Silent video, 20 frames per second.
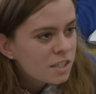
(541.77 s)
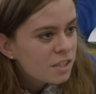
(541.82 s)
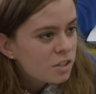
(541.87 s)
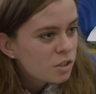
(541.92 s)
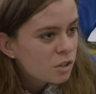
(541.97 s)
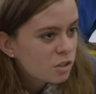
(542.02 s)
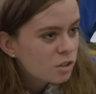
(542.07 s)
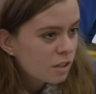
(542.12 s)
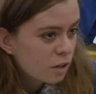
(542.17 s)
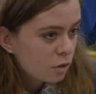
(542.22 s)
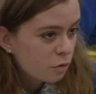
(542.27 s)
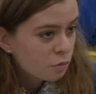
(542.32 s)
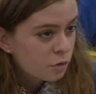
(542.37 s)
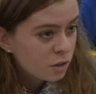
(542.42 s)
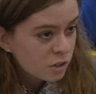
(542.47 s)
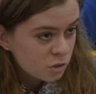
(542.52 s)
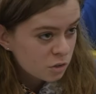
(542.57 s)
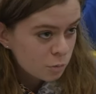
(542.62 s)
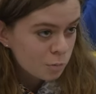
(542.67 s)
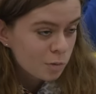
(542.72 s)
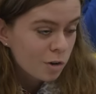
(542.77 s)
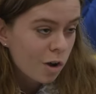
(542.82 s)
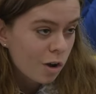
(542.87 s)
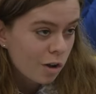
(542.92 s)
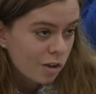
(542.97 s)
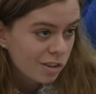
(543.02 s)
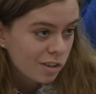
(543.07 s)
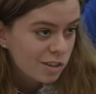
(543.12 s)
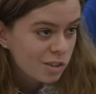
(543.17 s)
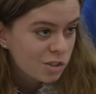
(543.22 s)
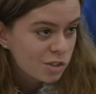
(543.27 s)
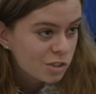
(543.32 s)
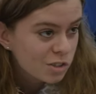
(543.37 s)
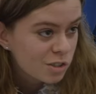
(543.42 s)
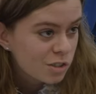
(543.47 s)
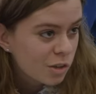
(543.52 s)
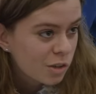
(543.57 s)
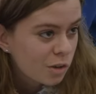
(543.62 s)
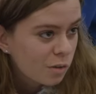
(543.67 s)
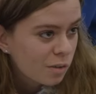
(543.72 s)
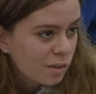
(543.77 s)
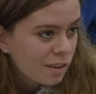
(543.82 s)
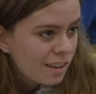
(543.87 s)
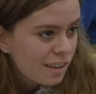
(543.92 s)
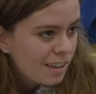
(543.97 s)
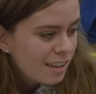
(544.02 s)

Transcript: teachers that are fresh from college, and so